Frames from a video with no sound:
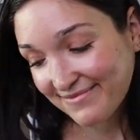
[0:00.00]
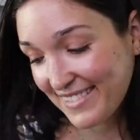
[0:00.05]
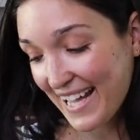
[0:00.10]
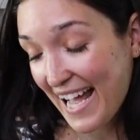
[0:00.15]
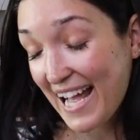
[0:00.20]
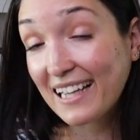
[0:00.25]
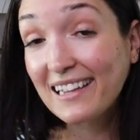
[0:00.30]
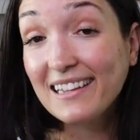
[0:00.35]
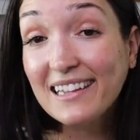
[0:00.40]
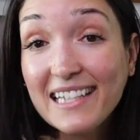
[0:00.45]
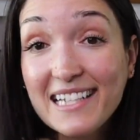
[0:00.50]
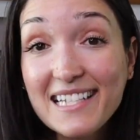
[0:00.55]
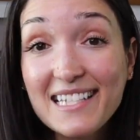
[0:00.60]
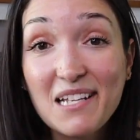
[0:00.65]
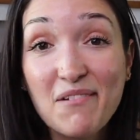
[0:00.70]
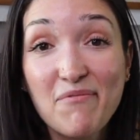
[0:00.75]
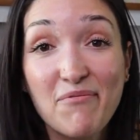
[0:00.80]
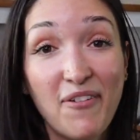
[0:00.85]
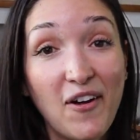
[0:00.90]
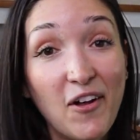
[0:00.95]
at least
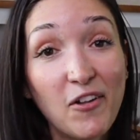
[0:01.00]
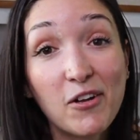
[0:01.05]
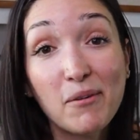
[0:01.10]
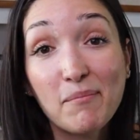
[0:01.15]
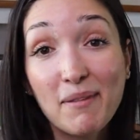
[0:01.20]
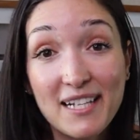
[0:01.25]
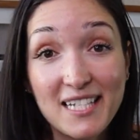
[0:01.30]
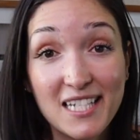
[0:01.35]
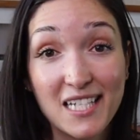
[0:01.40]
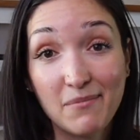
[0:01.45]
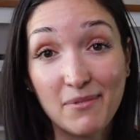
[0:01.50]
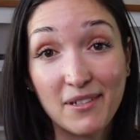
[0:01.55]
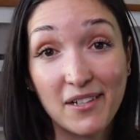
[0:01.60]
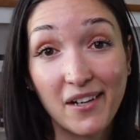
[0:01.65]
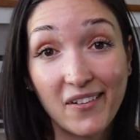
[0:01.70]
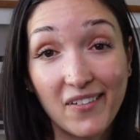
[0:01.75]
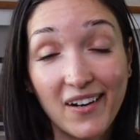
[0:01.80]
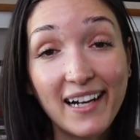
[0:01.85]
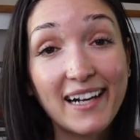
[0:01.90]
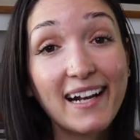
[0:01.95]
I'm following my
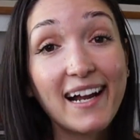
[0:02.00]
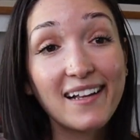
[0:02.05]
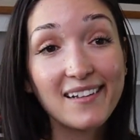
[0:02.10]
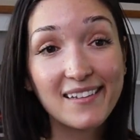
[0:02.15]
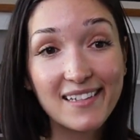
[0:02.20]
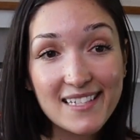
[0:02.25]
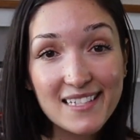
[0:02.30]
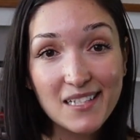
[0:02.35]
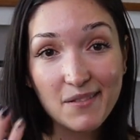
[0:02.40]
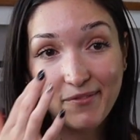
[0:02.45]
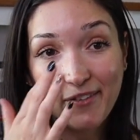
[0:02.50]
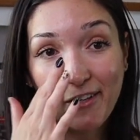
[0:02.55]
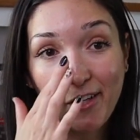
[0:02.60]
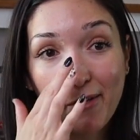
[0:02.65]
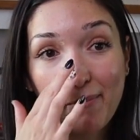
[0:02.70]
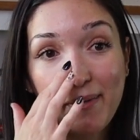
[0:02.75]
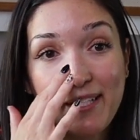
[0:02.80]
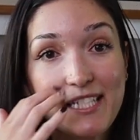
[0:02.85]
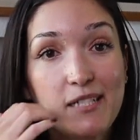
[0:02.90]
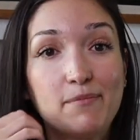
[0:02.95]
TBR, right? At least I'm following
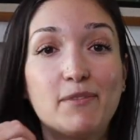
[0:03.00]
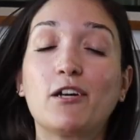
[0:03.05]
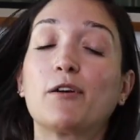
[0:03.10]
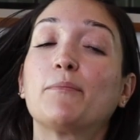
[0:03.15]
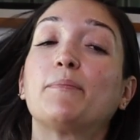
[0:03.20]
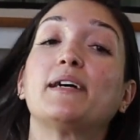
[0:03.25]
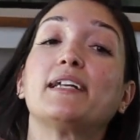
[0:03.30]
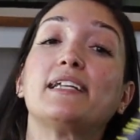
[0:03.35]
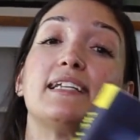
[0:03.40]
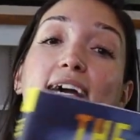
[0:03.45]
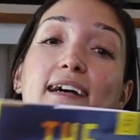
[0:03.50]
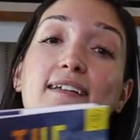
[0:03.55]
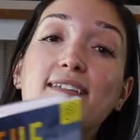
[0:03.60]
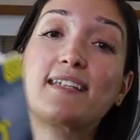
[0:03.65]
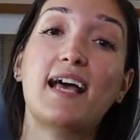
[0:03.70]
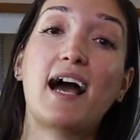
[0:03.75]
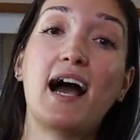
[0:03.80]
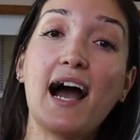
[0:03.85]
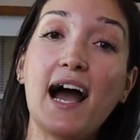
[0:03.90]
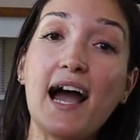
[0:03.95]
my TBR. But yes,
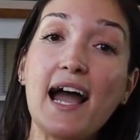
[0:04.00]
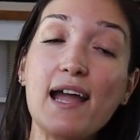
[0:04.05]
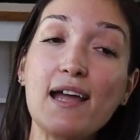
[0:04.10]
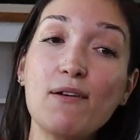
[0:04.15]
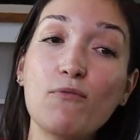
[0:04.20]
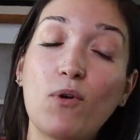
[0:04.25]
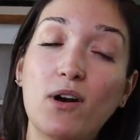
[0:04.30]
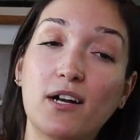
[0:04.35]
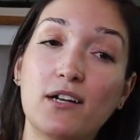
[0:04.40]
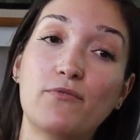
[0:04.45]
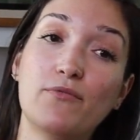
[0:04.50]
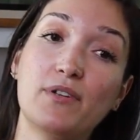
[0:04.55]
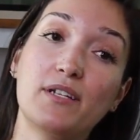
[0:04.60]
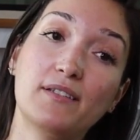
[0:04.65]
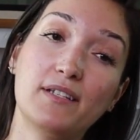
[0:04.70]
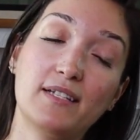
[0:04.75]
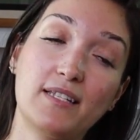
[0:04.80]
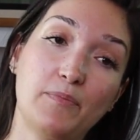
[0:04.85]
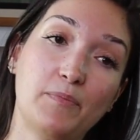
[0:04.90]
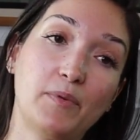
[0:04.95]
I want to read
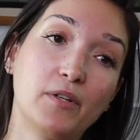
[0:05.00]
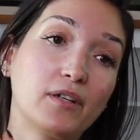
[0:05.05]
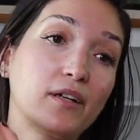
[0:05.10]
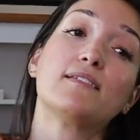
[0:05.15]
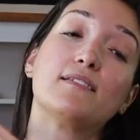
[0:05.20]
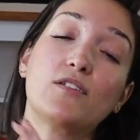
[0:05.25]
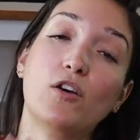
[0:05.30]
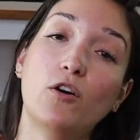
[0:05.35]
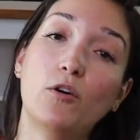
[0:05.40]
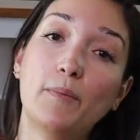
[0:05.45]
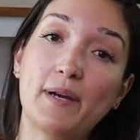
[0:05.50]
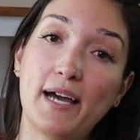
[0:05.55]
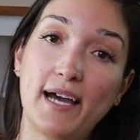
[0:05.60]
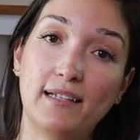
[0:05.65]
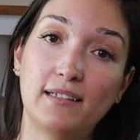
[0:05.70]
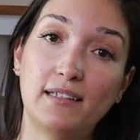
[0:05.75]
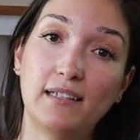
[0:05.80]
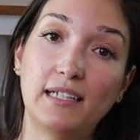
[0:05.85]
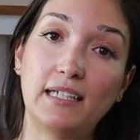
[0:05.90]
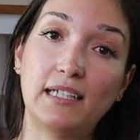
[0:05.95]
this book so
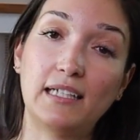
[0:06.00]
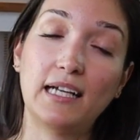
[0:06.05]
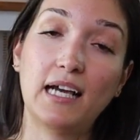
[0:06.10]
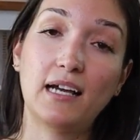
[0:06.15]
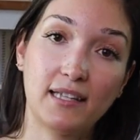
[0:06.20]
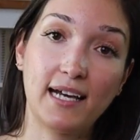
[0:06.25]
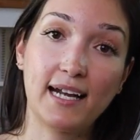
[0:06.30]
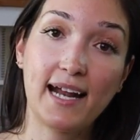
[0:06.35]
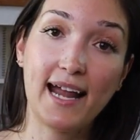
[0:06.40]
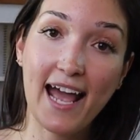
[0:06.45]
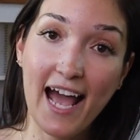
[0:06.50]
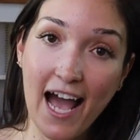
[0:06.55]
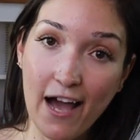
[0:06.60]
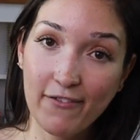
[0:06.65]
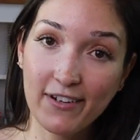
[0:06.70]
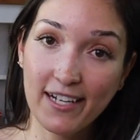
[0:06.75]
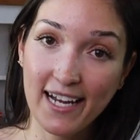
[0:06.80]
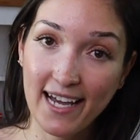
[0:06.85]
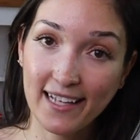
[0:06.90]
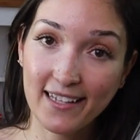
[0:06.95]
badly that I
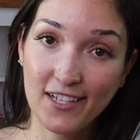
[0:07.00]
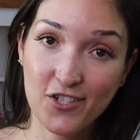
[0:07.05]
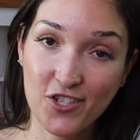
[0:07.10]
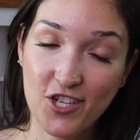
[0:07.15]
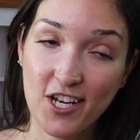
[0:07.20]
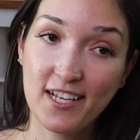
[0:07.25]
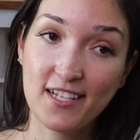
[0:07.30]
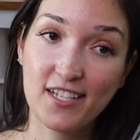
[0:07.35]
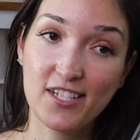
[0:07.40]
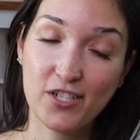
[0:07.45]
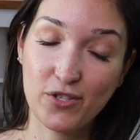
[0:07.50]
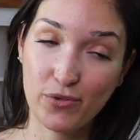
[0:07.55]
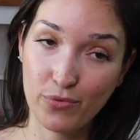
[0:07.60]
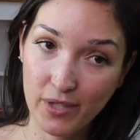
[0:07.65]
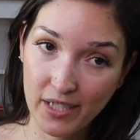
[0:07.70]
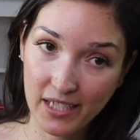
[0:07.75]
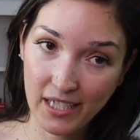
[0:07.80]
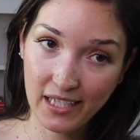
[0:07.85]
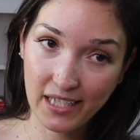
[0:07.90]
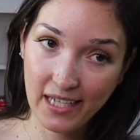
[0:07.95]
haven't had a chance to
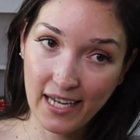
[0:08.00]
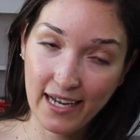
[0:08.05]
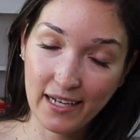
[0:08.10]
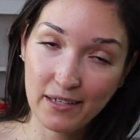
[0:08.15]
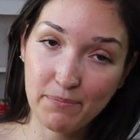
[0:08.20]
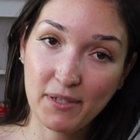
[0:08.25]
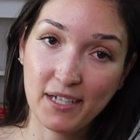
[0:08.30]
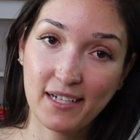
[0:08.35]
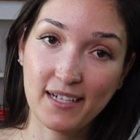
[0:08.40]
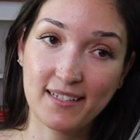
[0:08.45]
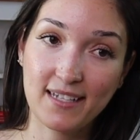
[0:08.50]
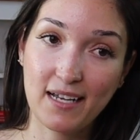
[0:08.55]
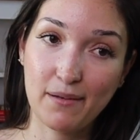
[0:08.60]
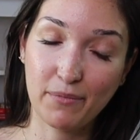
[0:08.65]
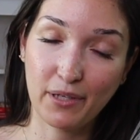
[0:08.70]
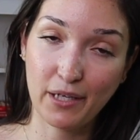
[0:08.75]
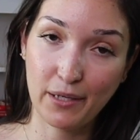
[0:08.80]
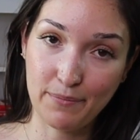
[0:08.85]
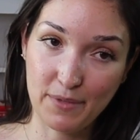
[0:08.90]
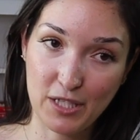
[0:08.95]
read it yet because I'm
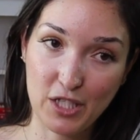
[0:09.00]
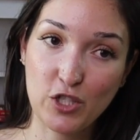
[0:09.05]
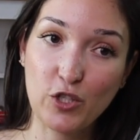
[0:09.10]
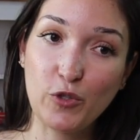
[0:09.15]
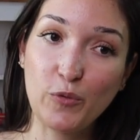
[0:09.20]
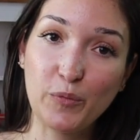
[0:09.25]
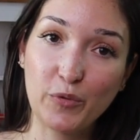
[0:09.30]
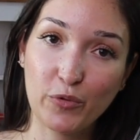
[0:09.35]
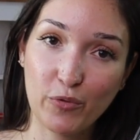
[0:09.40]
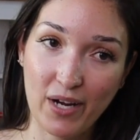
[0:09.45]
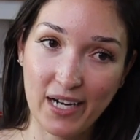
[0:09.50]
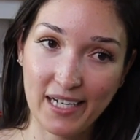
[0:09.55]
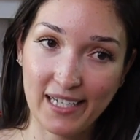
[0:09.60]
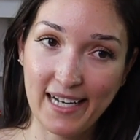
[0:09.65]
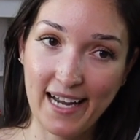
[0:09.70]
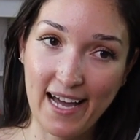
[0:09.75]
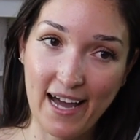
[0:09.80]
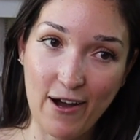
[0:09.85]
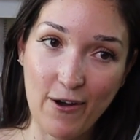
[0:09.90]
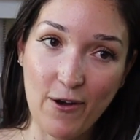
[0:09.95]
consumed right
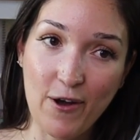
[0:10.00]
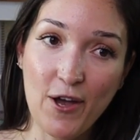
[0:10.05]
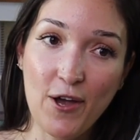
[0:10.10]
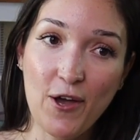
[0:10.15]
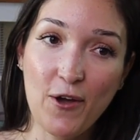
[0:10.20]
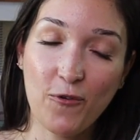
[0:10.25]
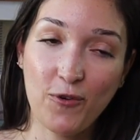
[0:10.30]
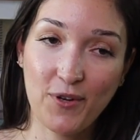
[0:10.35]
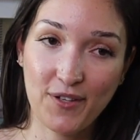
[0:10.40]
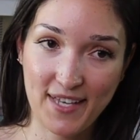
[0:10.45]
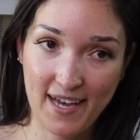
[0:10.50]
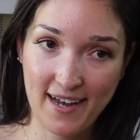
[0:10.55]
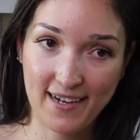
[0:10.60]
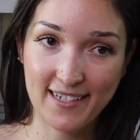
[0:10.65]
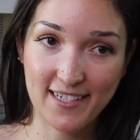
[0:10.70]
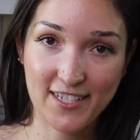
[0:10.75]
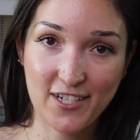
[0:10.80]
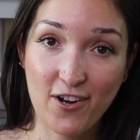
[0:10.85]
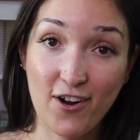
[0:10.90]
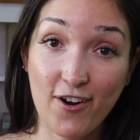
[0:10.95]
now with
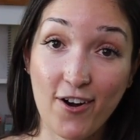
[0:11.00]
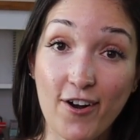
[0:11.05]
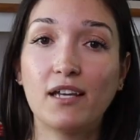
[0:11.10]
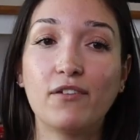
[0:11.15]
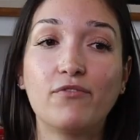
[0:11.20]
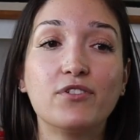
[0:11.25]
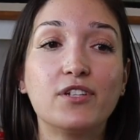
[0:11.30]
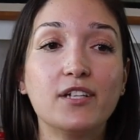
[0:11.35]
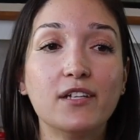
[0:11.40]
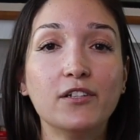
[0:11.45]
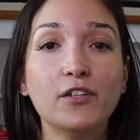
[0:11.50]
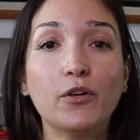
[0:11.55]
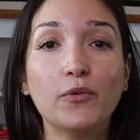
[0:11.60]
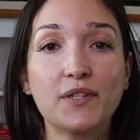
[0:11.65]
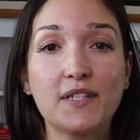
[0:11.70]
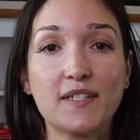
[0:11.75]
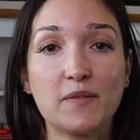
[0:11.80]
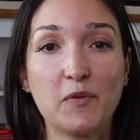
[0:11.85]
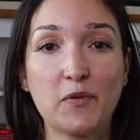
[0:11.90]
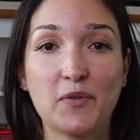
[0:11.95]
ACOTAR. If you didn't know what
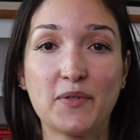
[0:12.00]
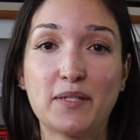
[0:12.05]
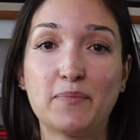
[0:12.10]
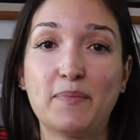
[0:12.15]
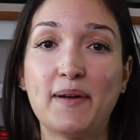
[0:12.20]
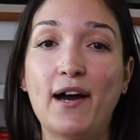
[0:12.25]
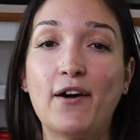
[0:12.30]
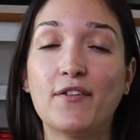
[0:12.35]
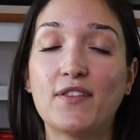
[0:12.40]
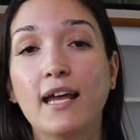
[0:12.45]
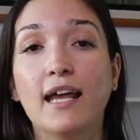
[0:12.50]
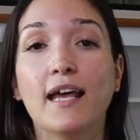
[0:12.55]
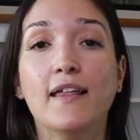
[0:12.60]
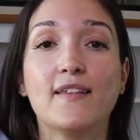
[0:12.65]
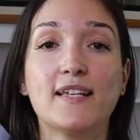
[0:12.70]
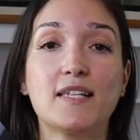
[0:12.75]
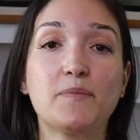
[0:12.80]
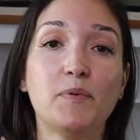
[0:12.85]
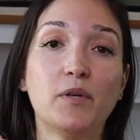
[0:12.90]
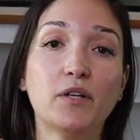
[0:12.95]
this book was about,
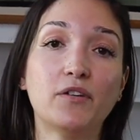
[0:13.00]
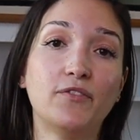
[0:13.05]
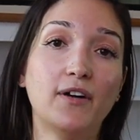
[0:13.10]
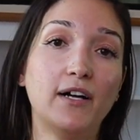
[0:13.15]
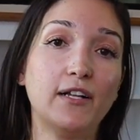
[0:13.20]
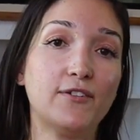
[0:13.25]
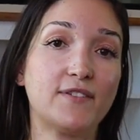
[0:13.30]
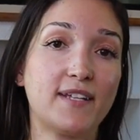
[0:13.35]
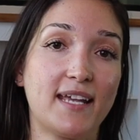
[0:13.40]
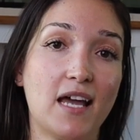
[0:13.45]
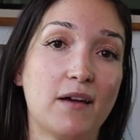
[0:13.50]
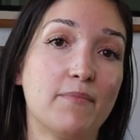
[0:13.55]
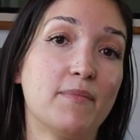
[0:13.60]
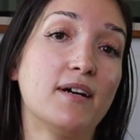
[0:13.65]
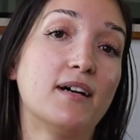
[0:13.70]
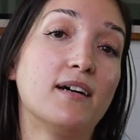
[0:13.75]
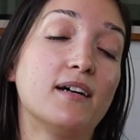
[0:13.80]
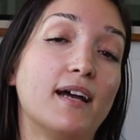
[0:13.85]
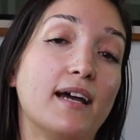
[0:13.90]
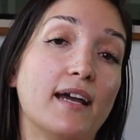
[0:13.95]
this book follows
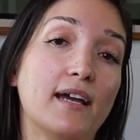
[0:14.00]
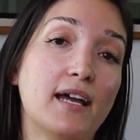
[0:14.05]
Emma